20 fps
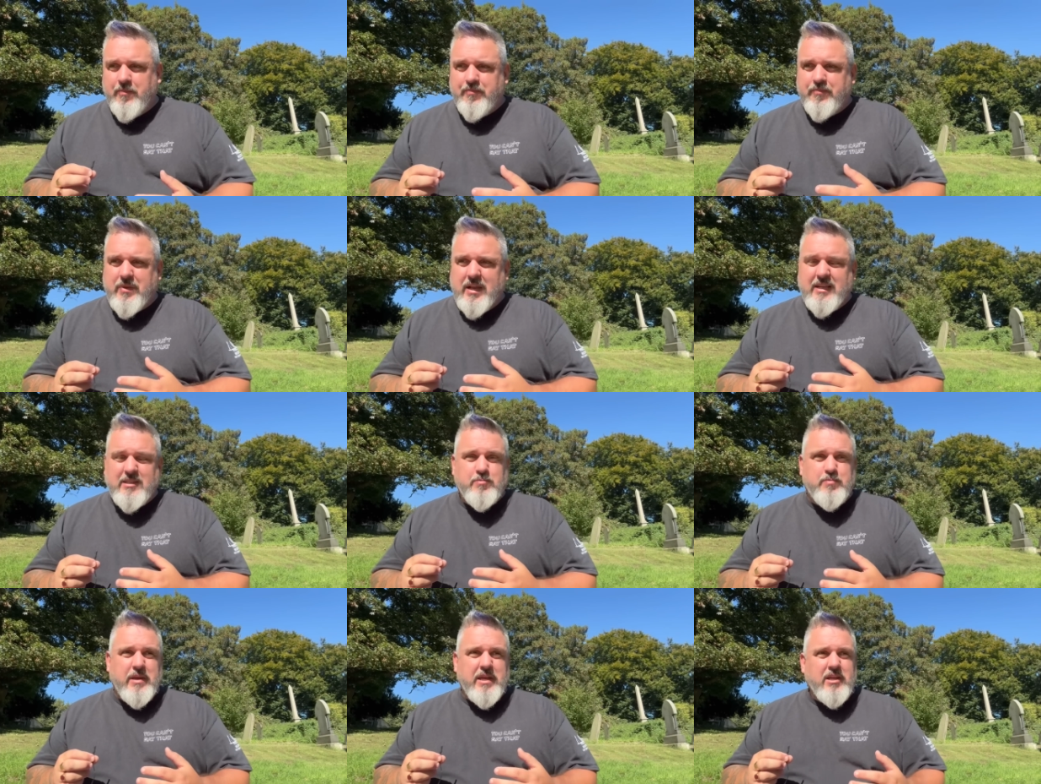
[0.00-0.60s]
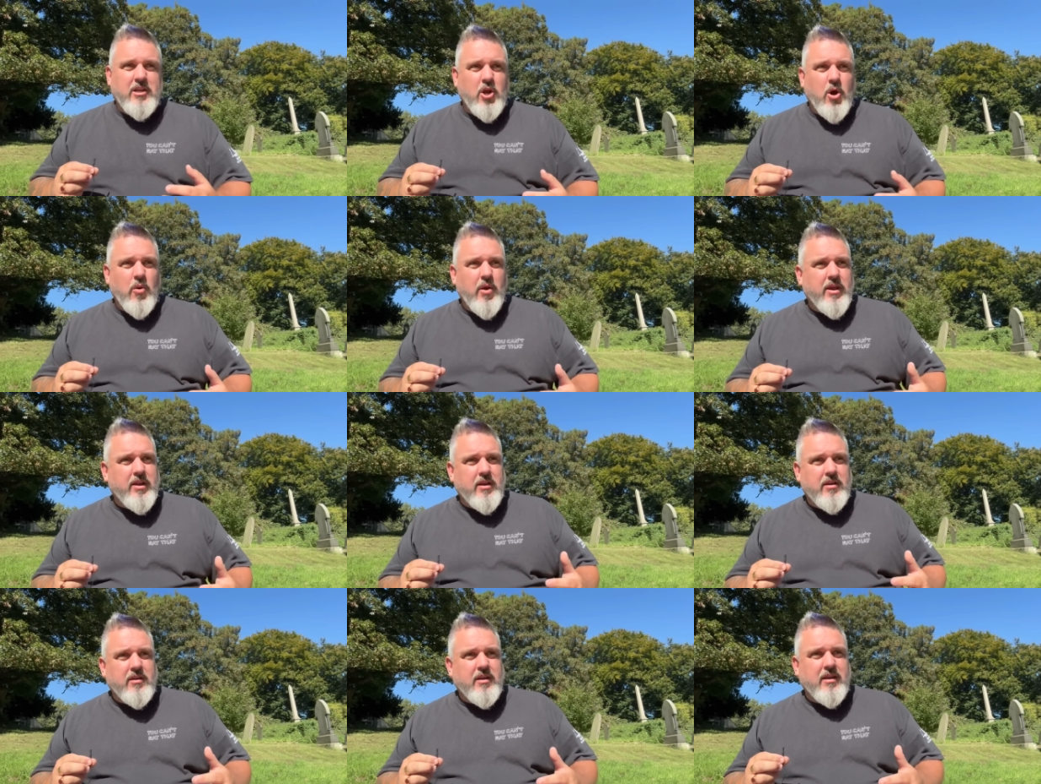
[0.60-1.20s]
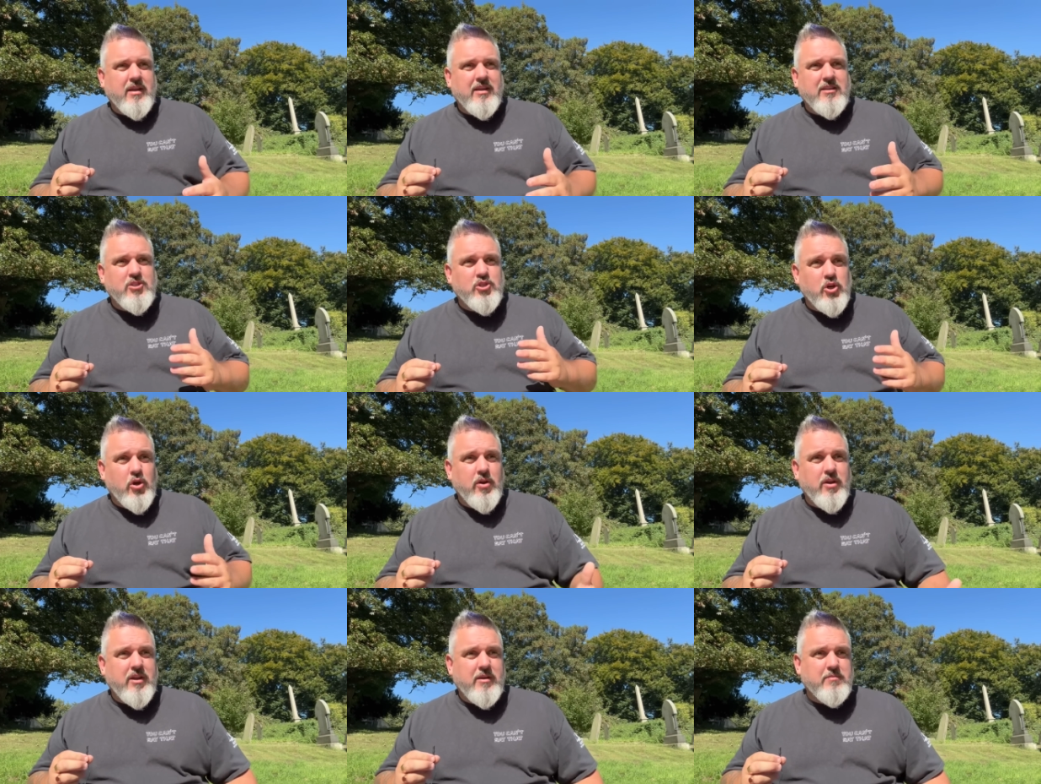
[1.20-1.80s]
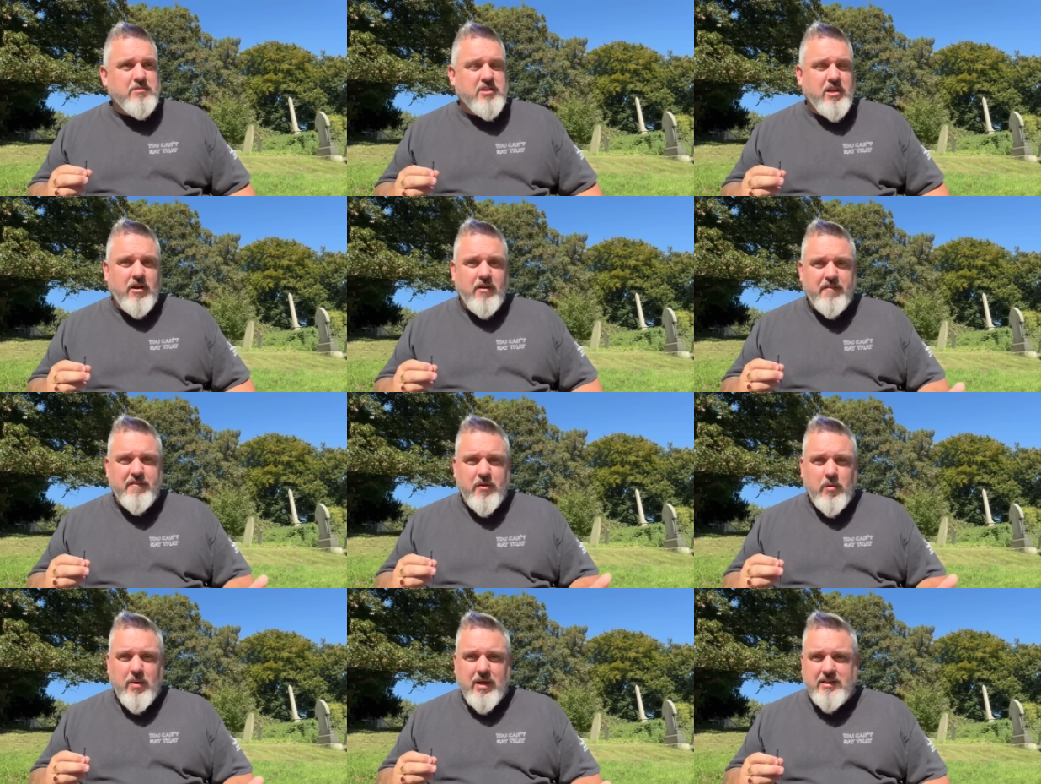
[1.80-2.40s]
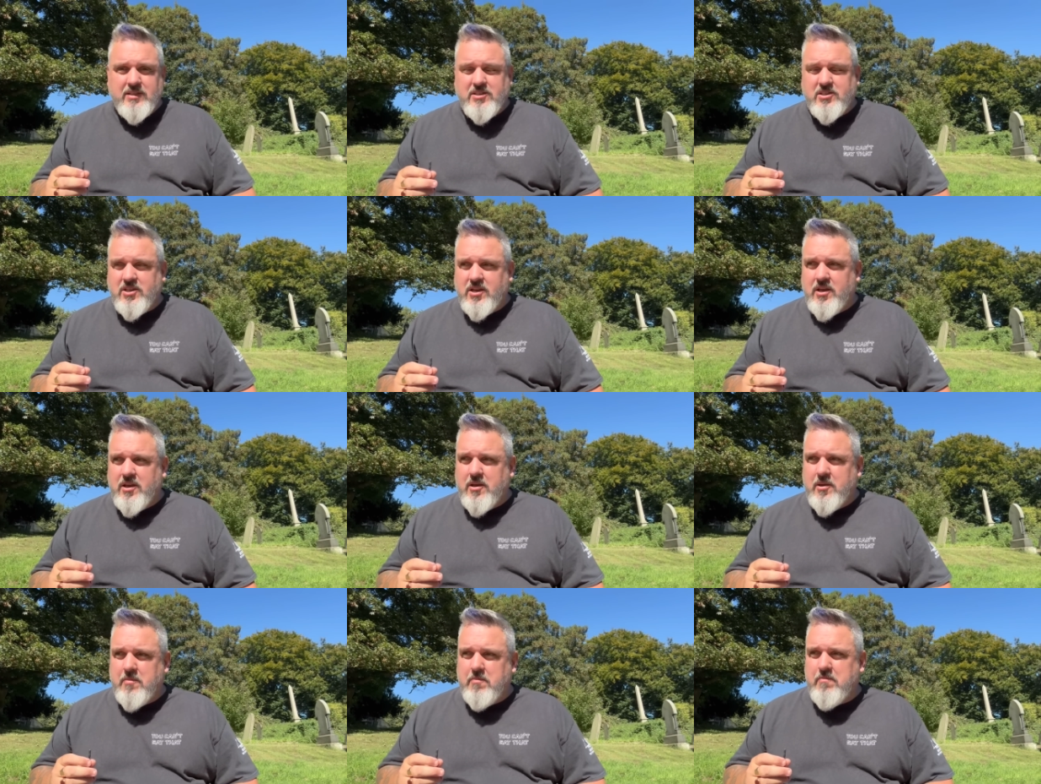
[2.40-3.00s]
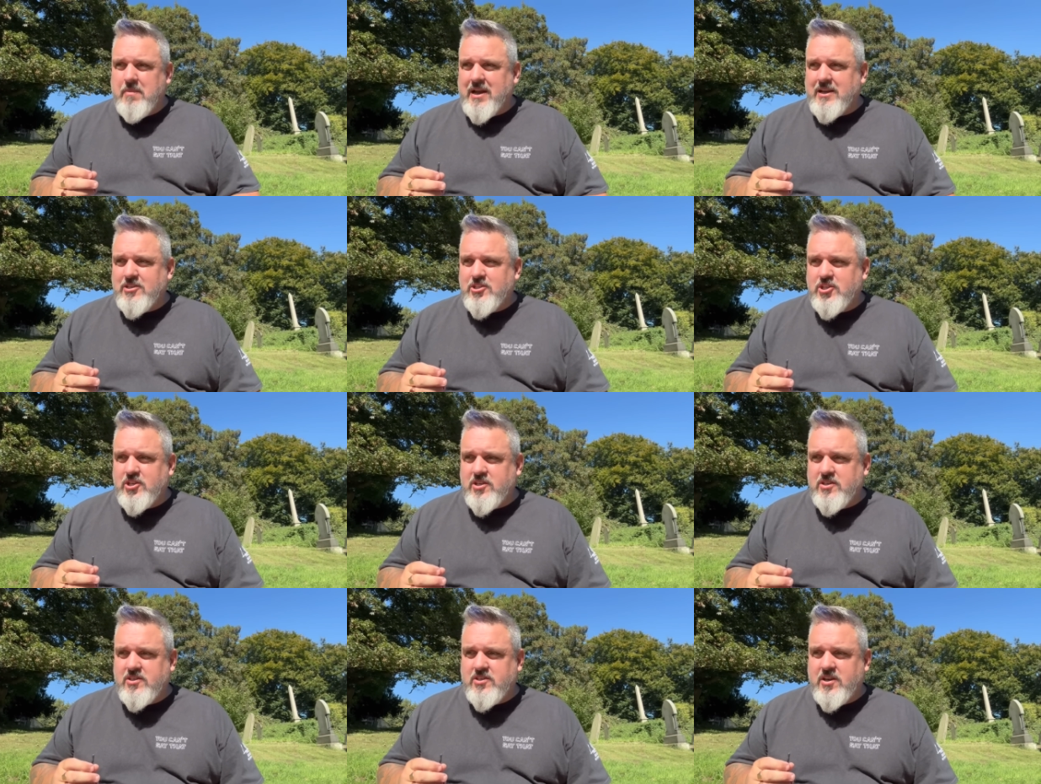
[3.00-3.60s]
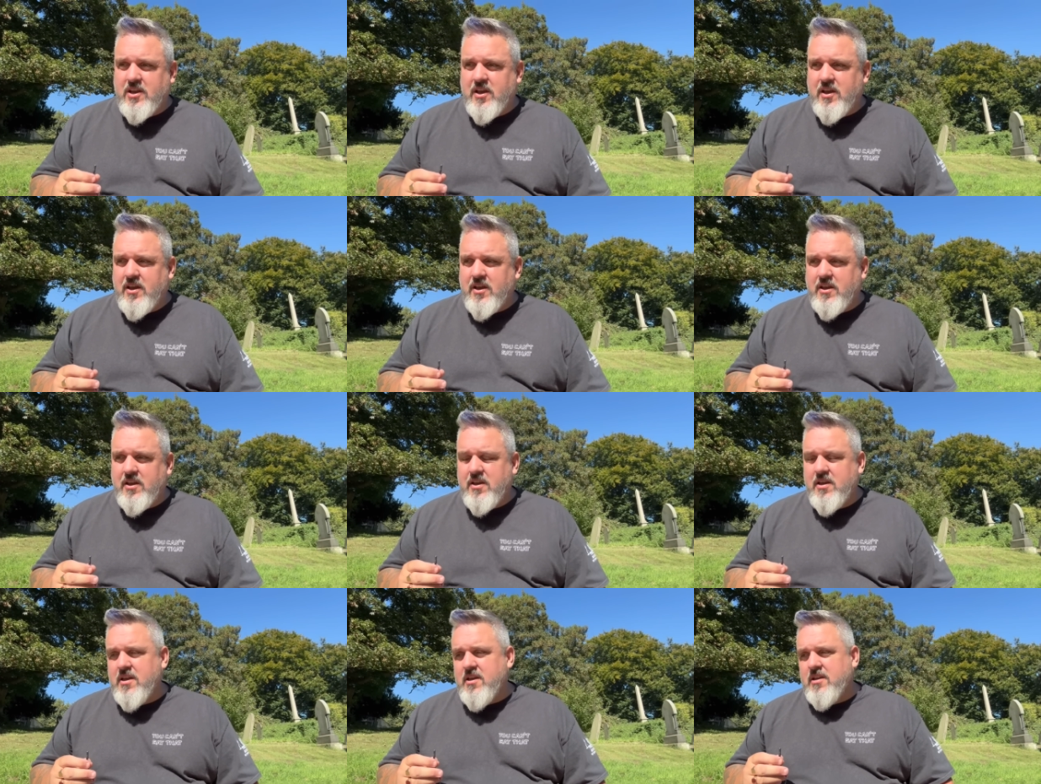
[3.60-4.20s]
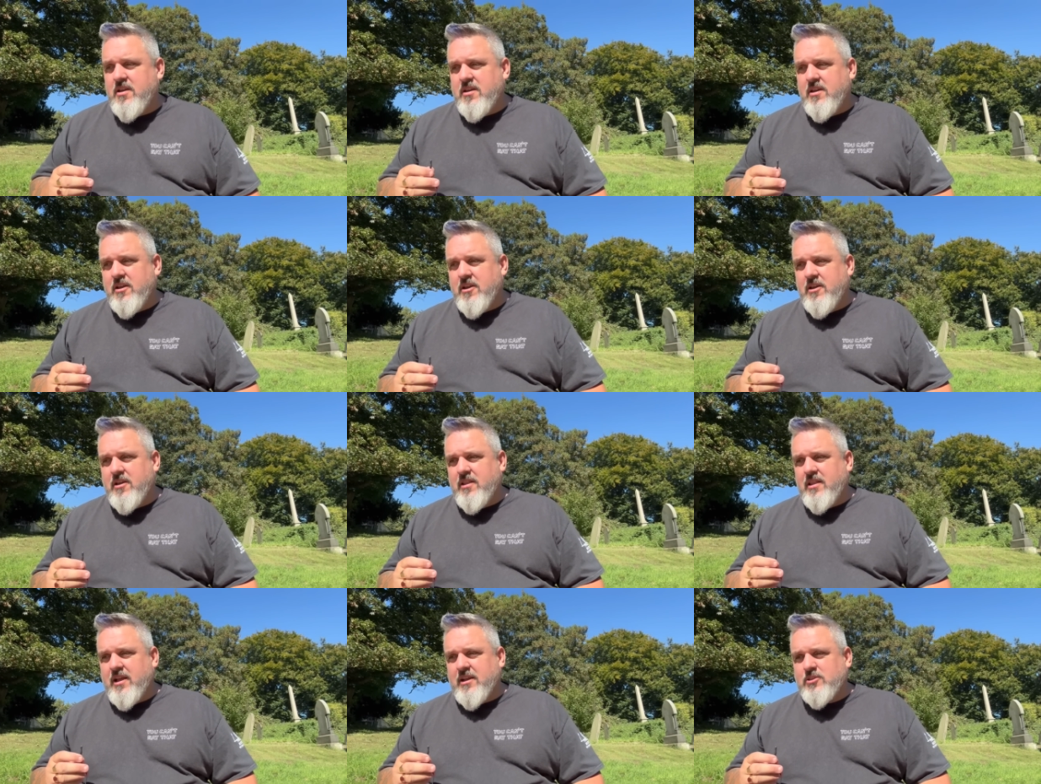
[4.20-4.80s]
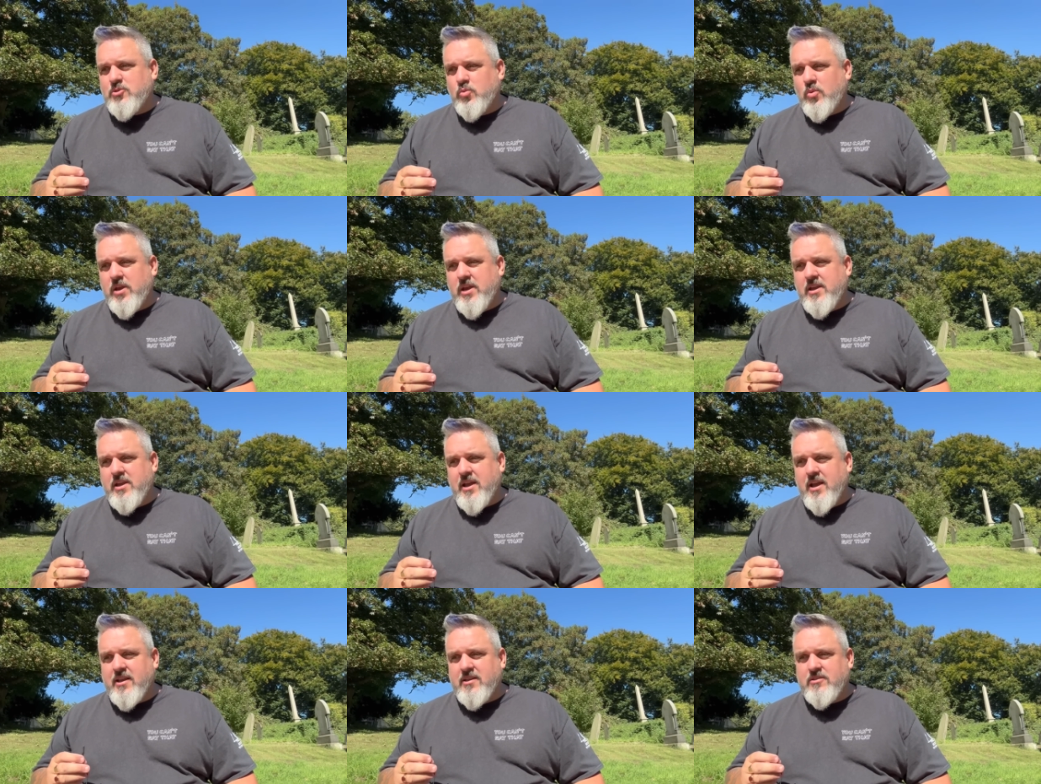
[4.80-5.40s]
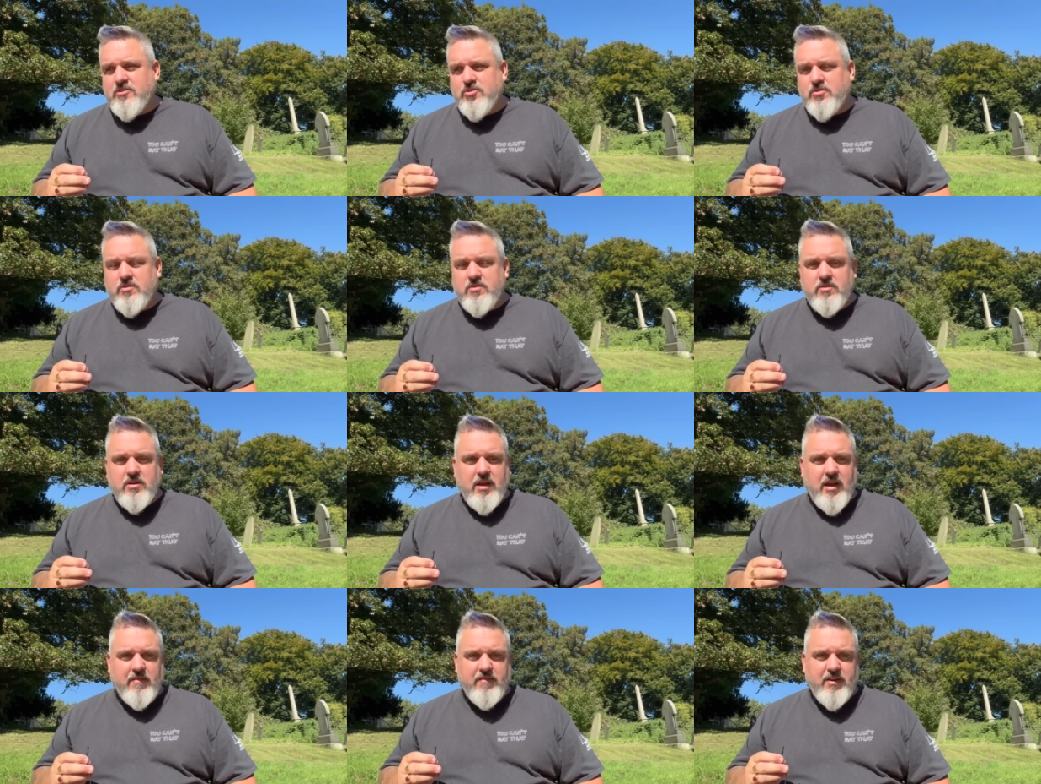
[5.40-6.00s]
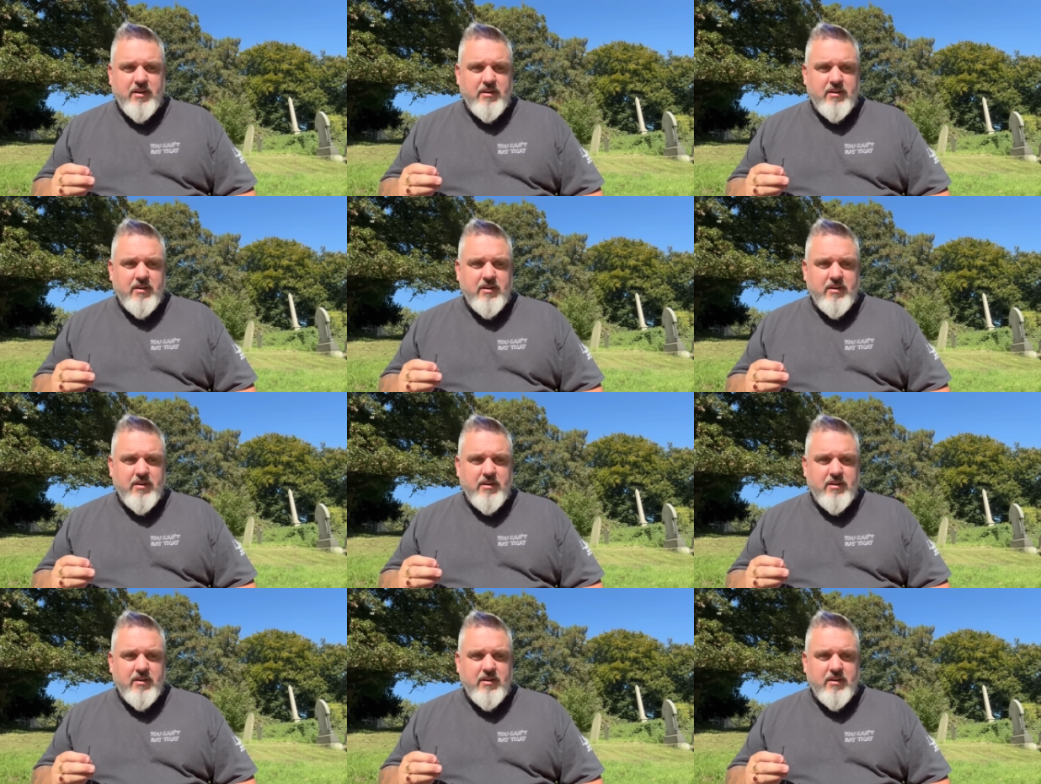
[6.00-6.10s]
He's been going and enjoying himself. He went to Manchester last weekend having a